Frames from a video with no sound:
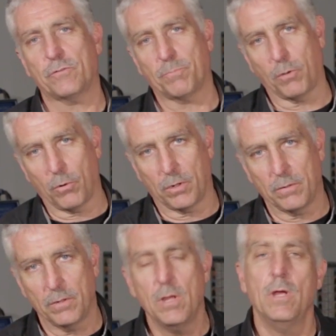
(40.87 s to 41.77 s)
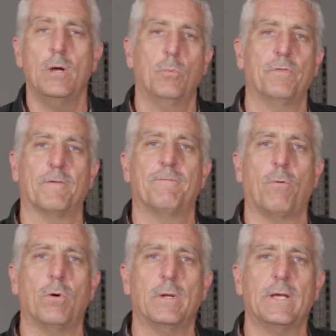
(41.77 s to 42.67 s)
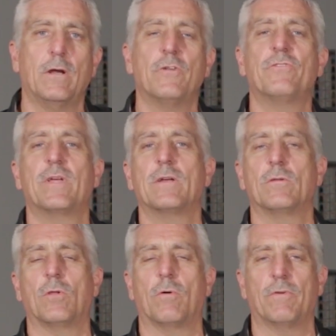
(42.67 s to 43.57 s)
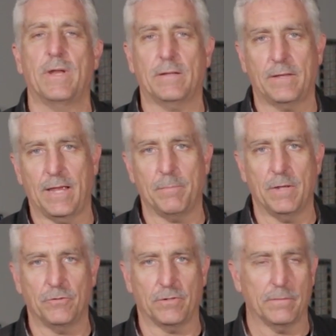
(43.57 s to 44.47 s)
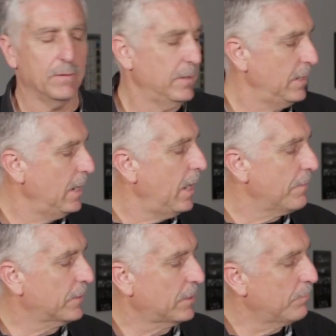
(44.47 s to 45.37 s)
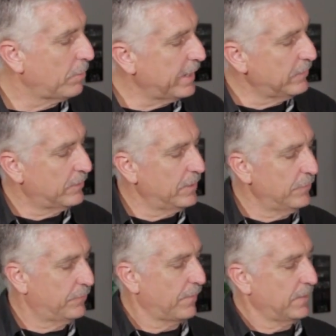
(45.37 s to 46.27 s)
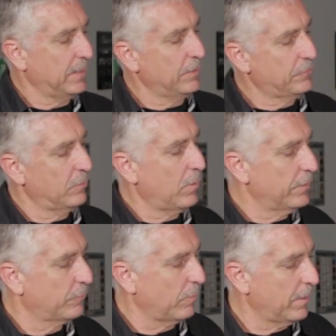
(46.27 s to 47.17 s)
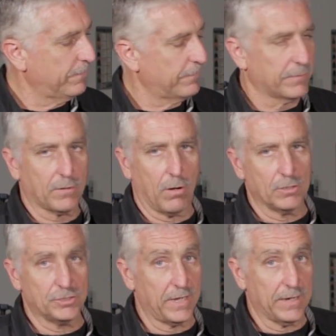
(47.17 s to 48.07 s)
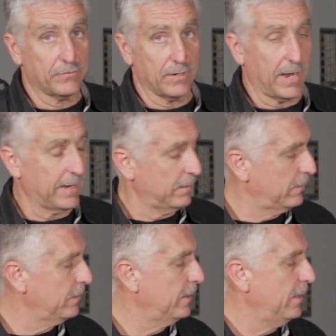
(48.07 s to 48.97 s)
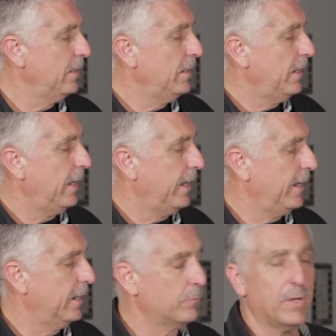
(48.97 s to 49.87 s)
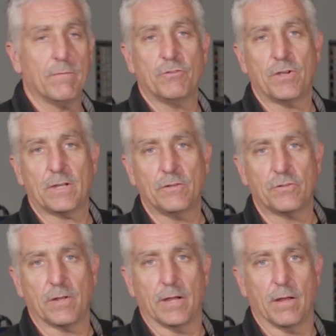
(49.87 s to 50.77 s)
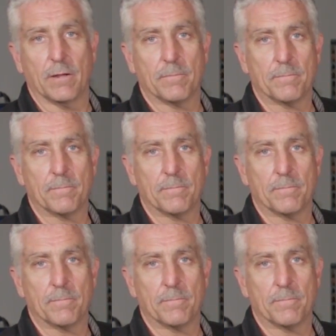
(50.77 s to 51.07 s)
Explorer with a 4-liter single overhead cam engine. The complaint is that the engine runs rough, the car shakes at idle, and we have a check engine light on.